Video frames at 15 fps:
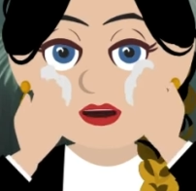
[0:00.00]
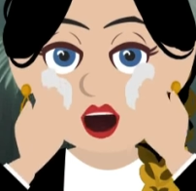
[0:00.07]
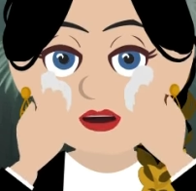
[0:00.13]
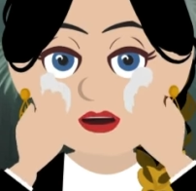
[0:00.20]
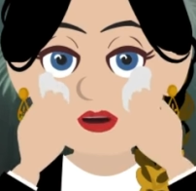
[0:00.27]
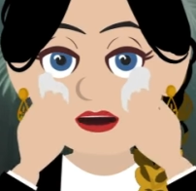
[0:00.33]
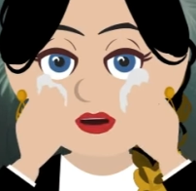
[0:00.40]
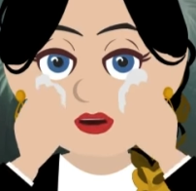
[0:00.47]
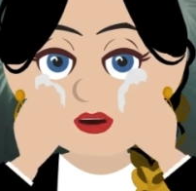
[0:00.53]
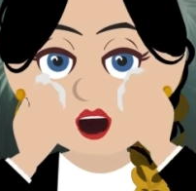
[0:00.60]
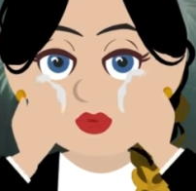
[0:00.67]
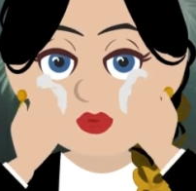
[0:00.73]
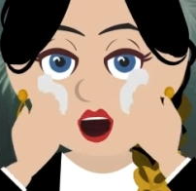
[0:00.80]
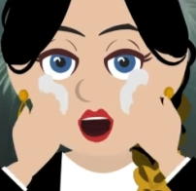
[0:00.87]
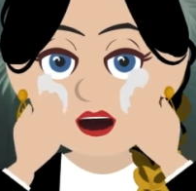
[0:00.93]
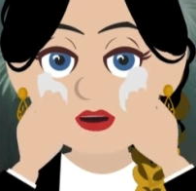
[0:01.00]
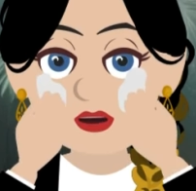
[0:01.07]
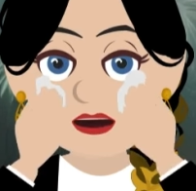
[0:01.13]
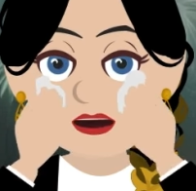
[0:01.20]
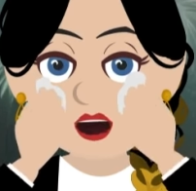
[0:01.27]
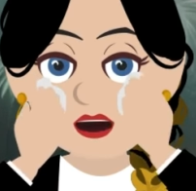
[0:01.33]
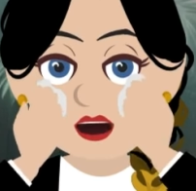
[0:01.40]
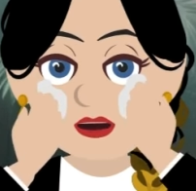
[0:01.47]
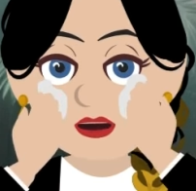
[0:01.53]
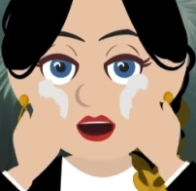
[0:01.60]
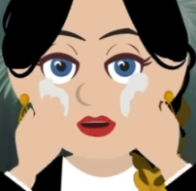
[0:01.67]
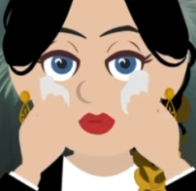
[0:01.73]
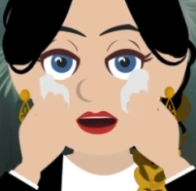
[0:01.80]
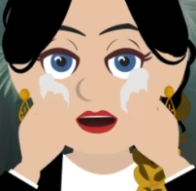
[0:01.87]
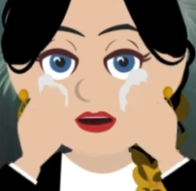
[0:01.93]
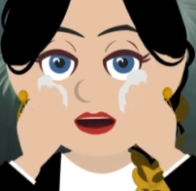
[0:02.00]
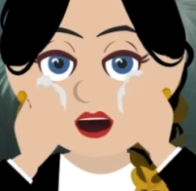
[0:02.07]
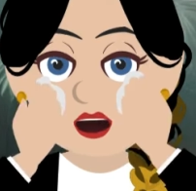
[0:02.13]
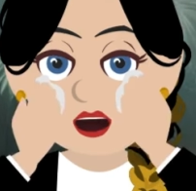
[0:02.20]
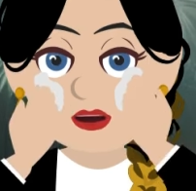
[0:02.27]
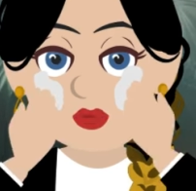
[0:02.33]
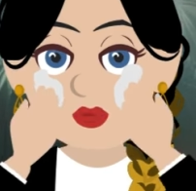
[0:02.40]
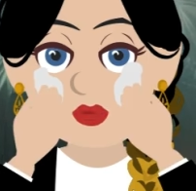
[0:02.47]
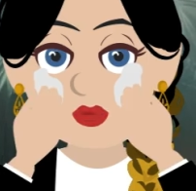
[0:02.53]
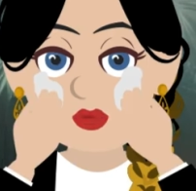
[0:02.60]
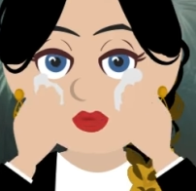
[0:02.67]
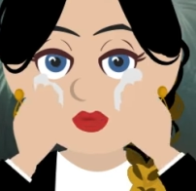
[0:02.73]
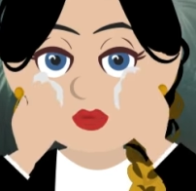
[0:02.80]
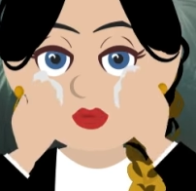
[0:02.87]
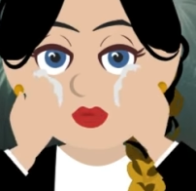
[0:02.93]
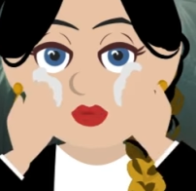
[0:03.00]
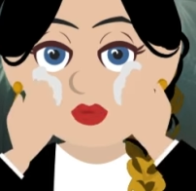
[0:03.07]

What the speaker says: wonderful stuff into your vibrational reality, you see.